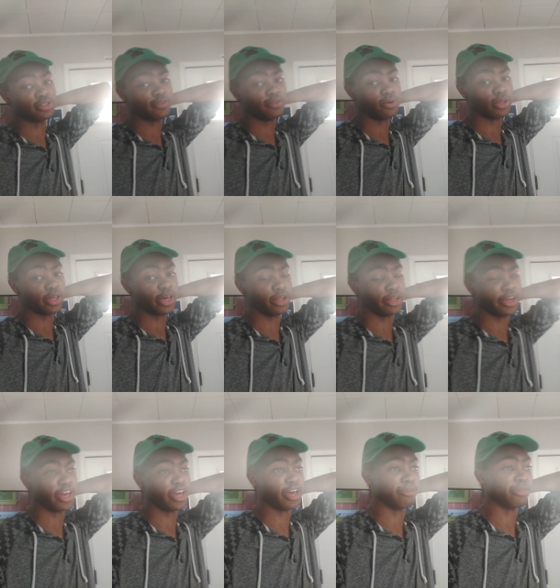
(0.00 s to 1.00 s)
of who the hell I
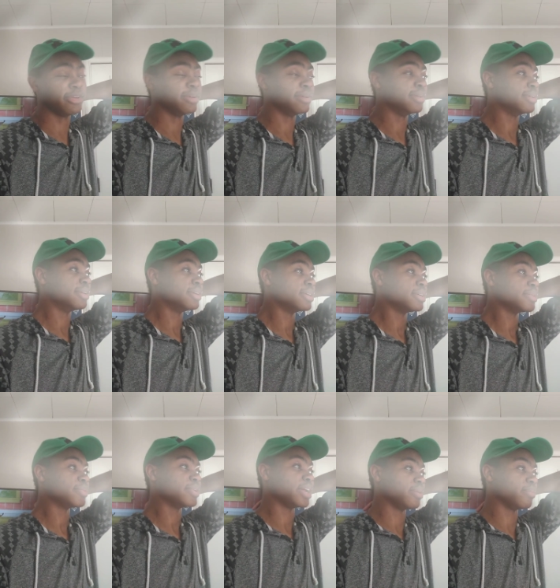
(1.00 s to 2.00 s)
am.
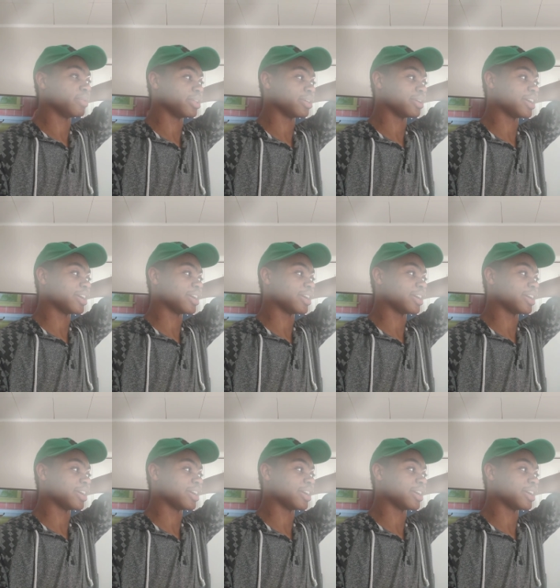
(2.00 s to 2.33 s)
But I'd rather